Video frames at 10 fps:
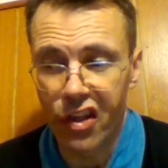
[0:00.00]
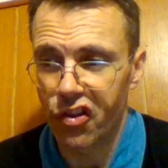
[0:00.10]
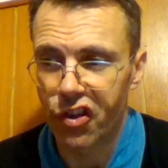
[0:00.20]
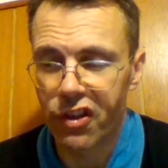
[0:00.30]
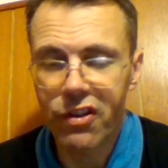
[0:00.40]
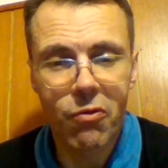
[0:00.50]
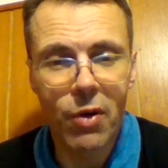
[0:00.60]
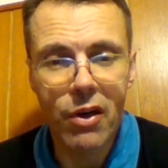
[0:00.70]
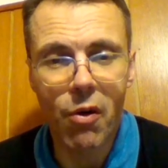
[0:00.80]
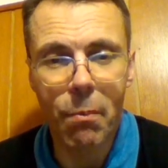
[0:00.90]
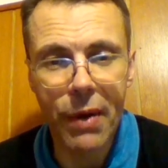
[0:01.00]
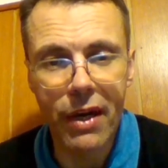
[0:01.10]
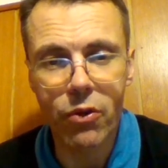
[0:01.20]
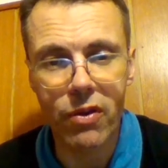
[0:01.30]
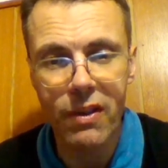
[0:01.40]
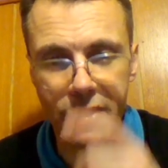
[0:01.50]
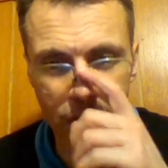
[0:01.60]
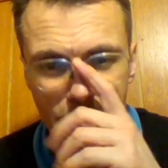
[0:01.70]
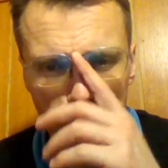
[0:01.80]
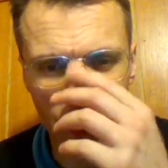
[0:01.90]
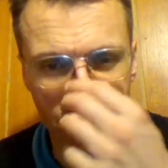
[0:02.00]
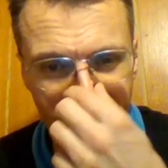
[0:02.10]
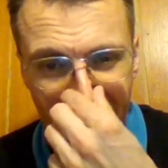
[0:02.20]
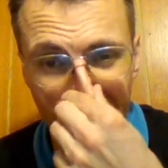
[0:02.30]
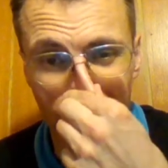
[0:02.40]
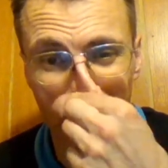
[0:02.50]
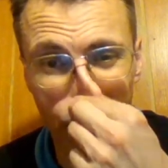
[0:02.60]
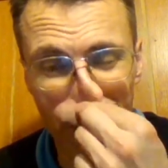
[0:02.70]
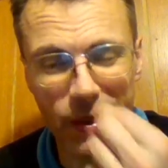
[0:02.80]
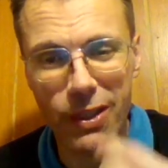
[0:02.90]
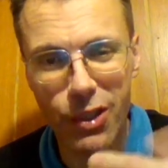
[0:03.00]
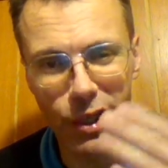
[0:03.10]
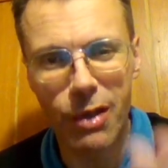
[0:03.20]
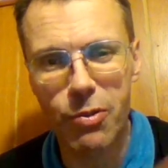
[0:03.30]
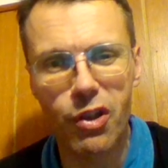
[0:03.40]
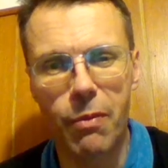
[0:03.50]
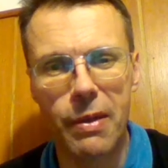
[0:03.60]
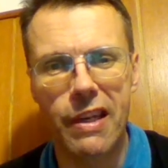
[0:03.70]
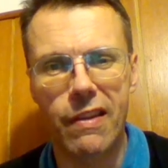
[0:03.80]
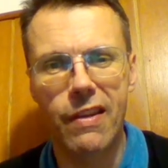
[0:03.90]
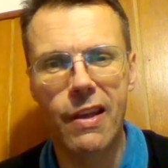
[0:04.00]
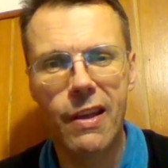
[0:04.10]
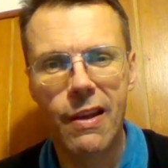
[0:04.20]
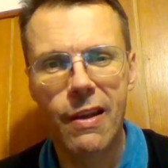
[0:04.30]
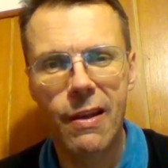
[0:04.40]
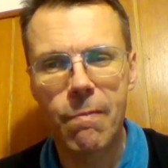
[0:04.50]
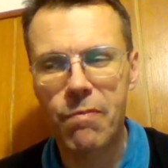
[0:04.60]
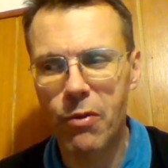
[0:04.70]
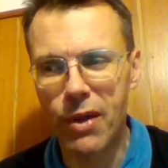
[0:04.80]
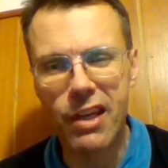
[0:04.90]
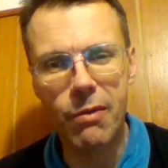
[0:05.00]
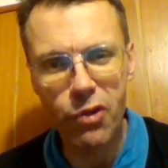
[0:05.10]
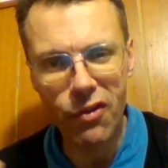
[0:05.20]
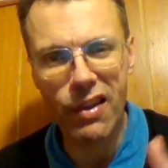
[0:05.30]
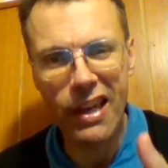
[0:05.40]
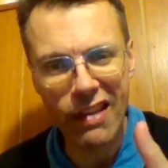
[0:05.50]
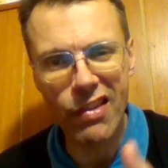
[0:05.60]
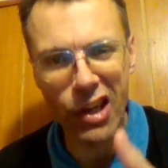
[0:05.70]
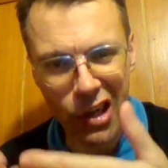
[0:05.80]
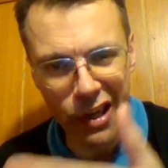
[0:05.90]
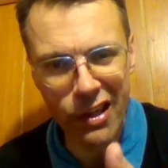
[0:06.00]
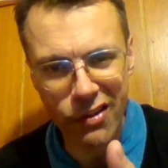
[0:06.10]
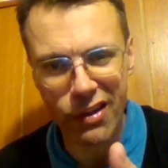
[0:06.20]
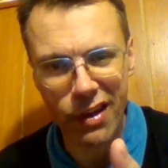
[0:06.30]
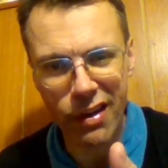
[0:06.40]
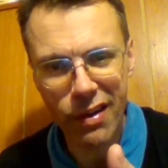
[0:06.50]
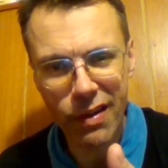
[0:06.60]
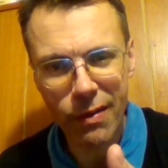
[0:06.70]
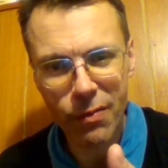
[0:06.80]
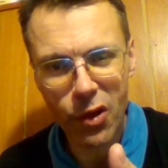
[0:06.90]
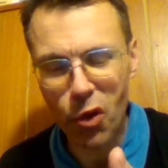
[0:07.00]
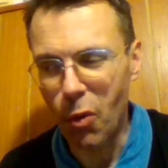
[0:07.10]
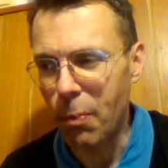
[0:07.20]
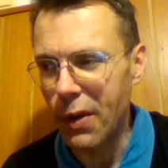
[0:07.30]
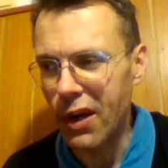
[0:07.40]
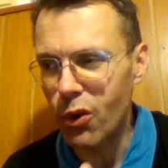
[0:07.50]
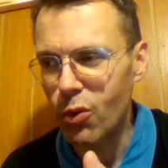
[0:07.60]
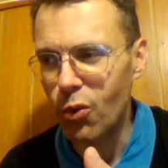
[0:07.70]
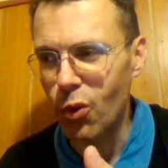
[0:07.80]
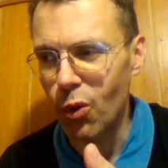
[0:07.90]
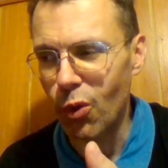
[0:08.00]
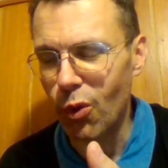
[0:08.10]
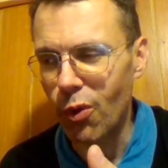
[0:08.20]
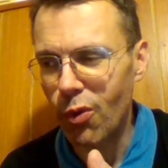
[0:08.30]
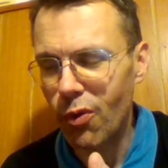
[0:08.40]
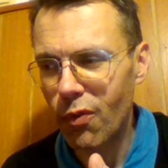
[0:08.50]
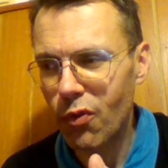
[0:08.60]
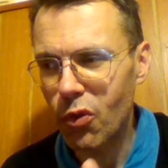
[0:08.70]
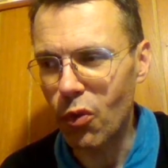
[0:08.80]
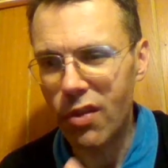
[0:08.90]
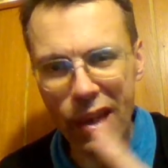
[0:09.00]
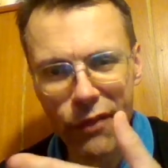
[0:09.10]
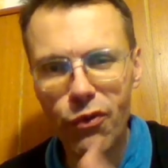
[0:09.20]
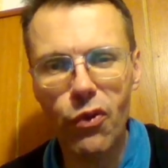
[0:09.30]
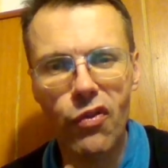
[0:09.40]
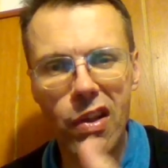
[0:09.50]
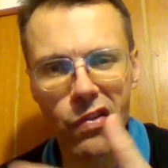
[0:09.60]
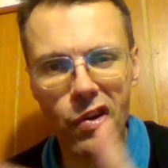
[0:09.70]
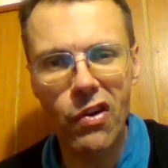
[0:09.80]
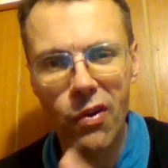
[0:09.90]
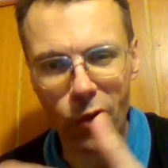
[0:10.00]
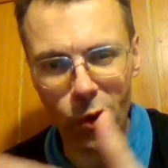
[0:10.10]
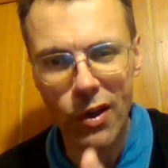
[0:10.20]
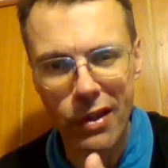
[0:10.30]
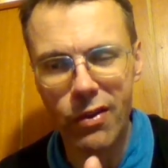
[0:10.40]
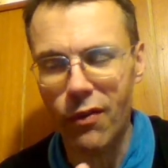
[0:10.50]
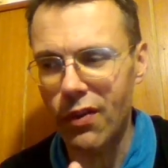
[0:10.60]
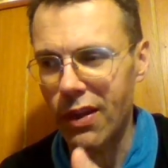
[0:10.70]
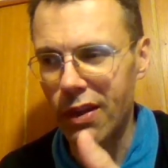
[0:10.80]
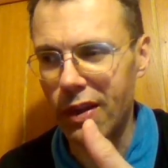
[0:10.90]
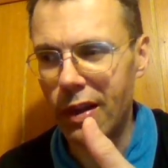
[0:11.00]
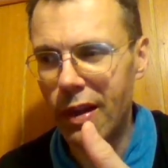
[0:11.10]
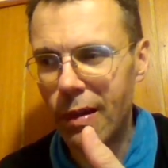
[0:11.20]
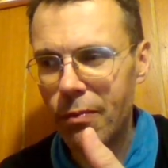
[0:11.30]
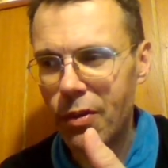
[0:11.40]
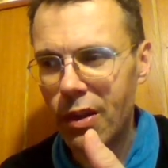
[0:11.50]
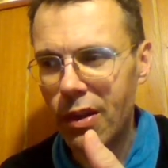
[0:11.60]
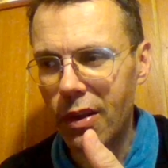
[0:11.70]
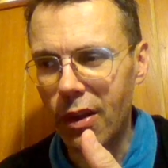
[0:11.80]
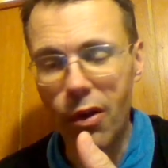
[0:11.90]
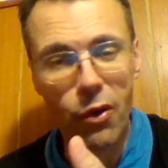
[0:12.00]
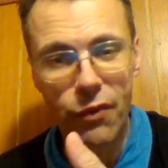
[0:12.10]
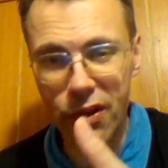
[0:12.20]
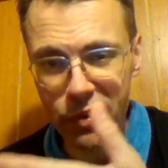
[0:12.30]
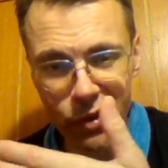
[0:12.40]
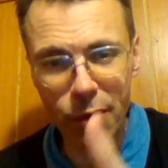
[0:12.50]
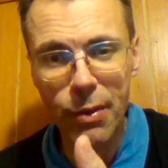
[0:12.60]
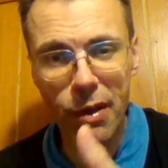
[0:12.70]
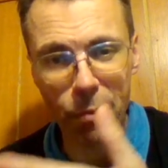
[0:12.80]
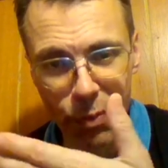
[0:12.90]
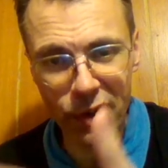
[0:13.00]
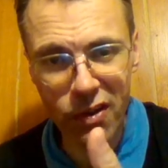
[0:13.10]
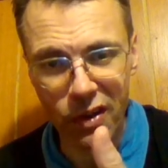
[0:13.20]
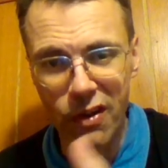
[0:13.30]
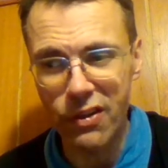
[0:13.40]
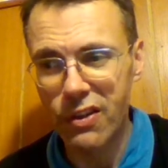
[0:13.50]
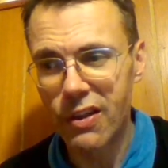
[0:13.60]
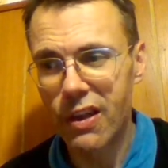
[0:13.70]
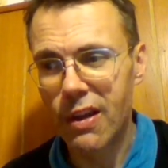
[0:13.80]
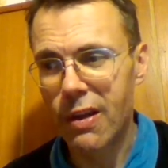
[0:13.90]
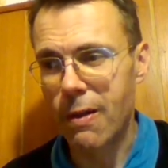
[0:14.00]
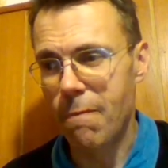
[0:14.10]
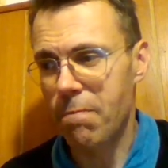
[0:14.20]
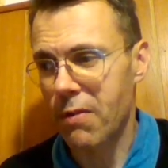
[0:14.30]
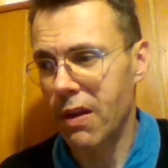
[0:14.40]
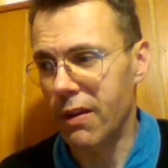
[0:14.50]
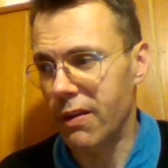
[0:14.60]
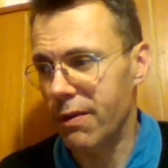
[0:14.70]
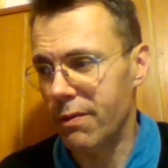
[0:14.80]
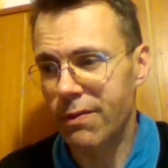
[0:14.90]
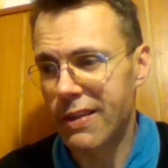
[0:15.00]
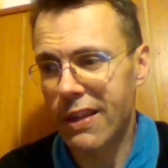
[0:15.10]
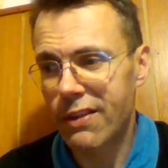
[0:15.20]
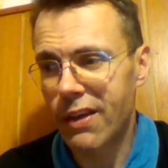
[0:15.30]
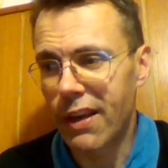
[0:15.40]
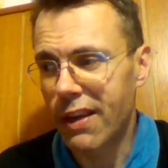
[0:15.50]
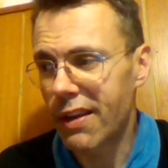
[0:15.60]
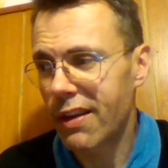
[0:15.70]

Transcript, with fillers: Just when compared to the Serbian crime the Serbs committed, when it comes to the ethnic cleansing, compared to to theft of the internal organ of the uh, of the Serbian prisoners, uh, that's like